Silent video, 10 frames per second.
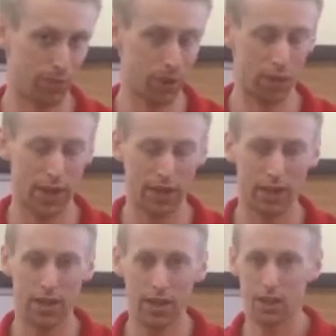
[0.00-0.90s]
Okay?
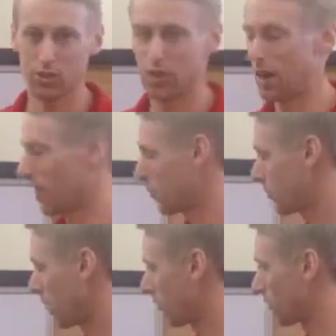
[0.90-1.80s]
So now that
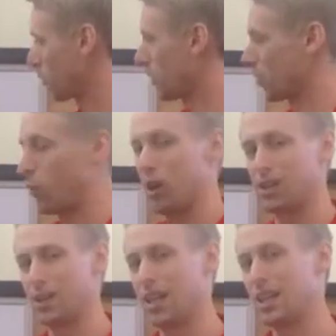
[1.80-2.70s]
we've covered what a
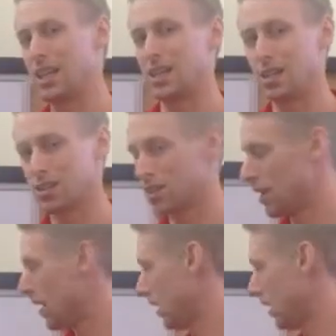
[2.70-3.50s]
want and a need is,